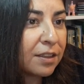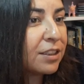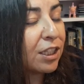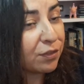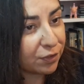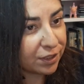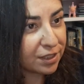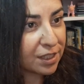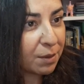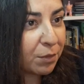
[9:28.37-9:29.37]
Just for the
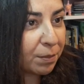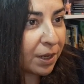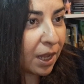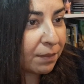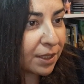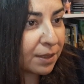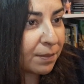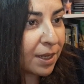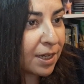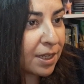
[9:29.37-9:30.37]
Summer by Abby
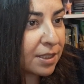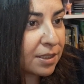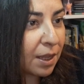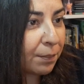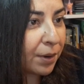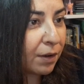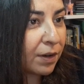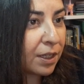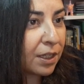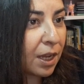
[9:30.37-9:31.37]
Jimenez, The
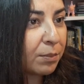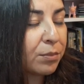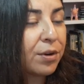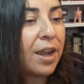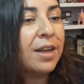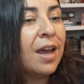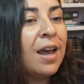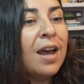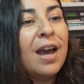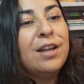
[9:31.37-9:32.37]
Pairing, and Bride.
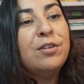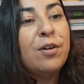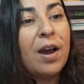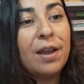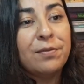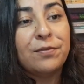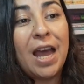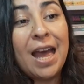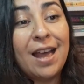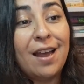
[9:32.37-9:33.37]
I don't know.
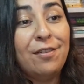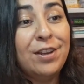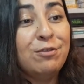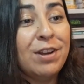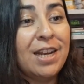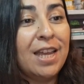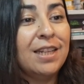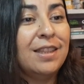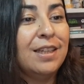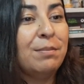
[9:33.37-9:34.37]
Haven't read
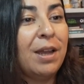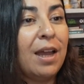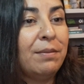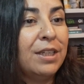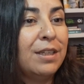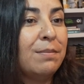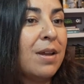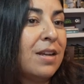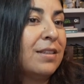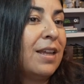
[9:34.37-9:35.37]
anything by Abby
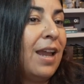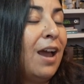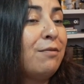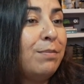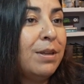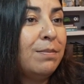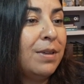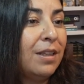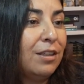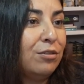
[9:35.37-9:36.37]
Jimenez. I have been
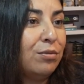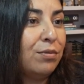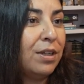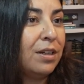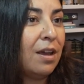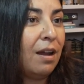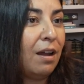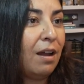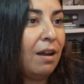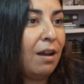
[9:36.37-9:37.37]
meaning to read
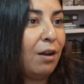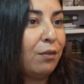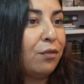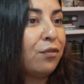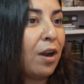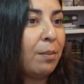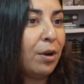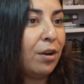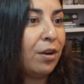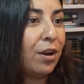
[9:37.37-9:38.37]

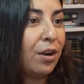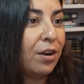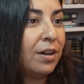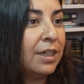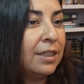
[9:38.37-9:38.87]
from her.